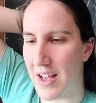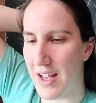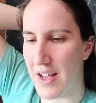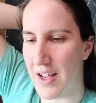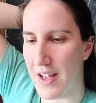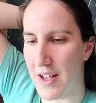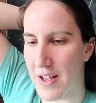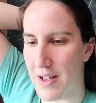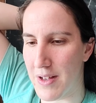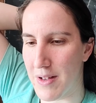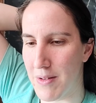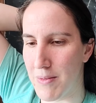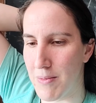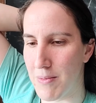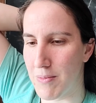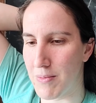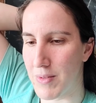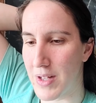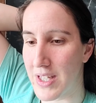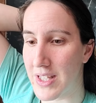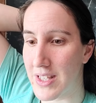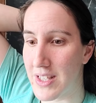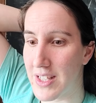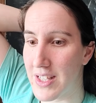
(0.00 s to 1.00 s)

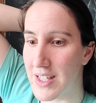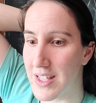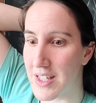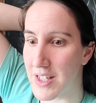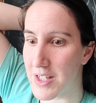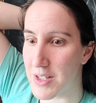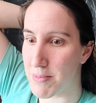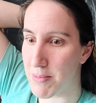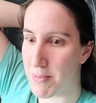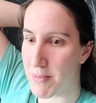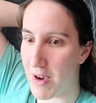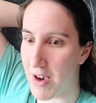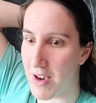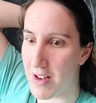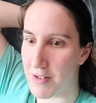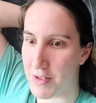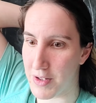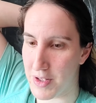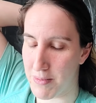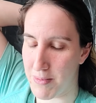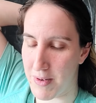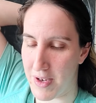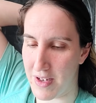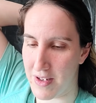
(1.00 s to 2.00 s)
Luckily it auto
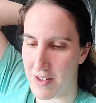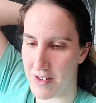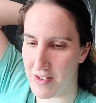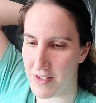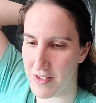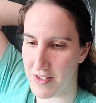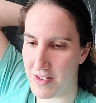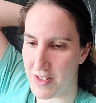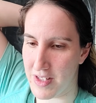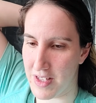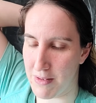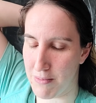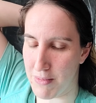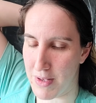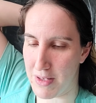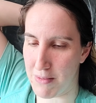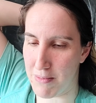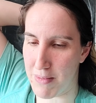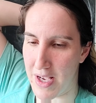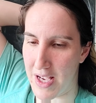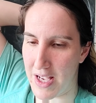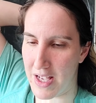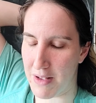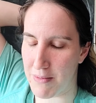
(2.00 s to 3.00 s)
expires in
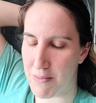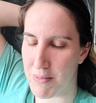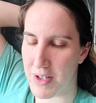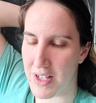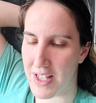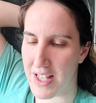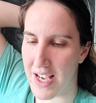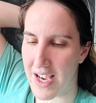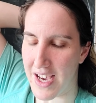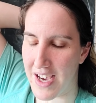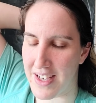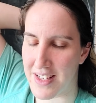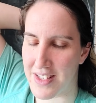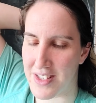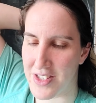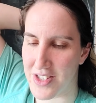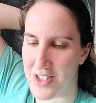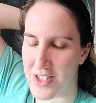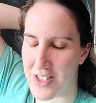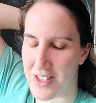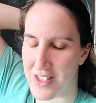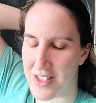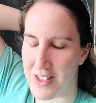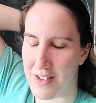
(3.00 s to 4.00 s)
mid-May, but yeah,
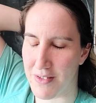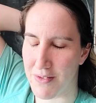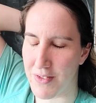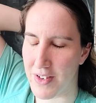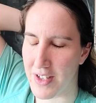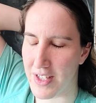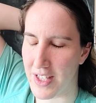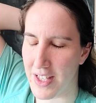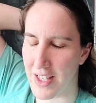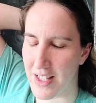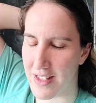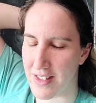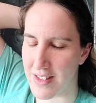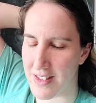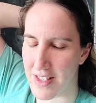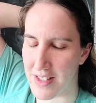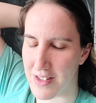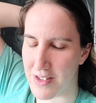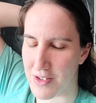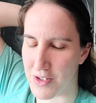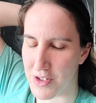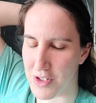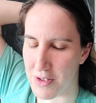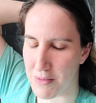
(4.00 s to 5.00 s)
it's just the fucking
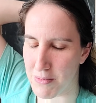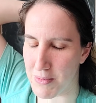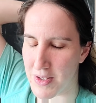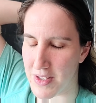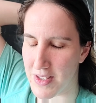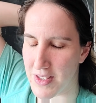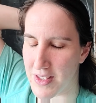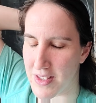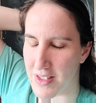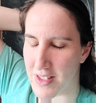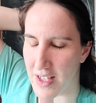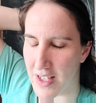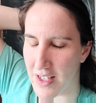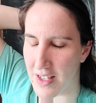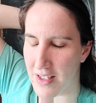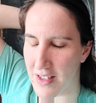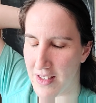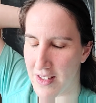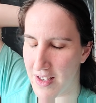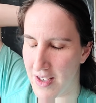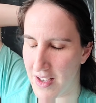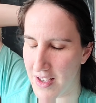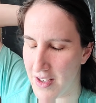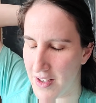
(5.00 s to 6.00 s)
censorship is
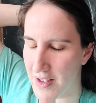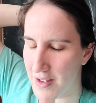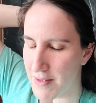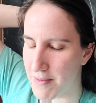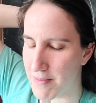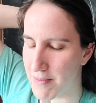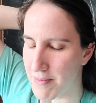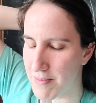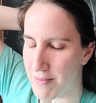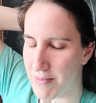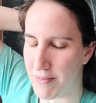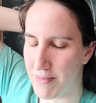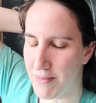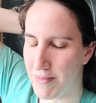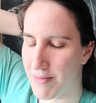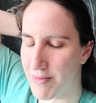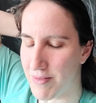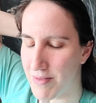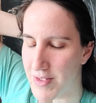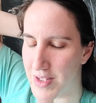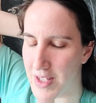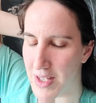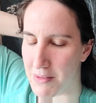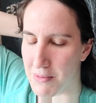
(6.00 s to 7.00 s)
insane.
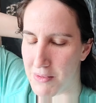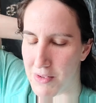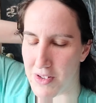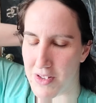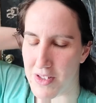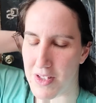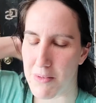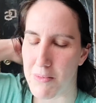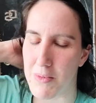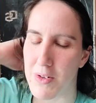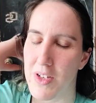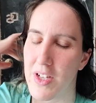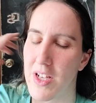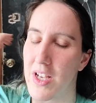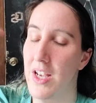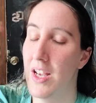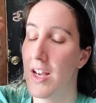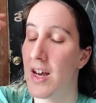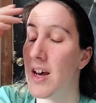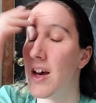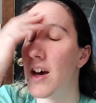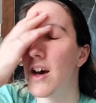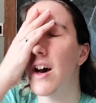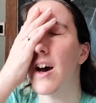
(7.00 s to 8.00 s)
Same old.
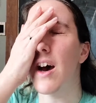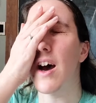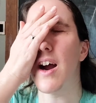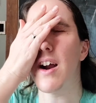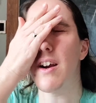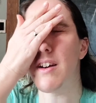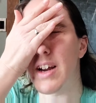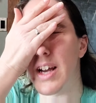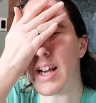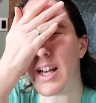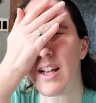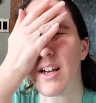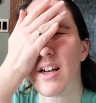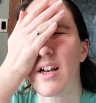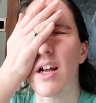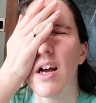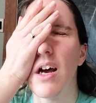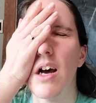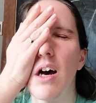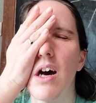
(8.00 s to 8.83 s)
All right.